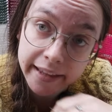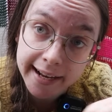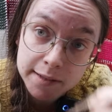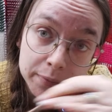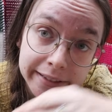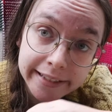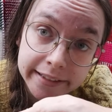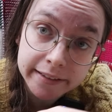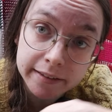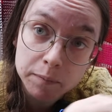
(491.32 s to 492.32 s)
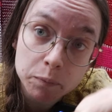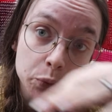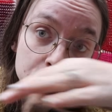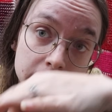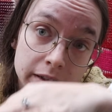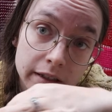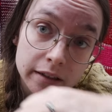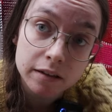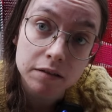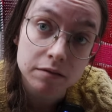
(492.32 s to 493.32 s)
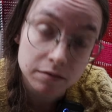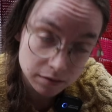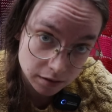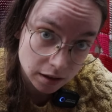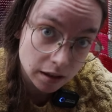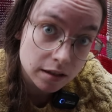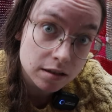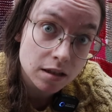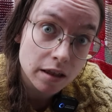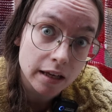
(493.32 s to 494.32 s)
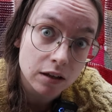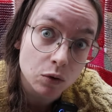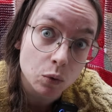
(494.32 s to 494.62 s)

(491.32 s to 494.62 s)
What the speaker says: Explanation? Put it here. Yes, thank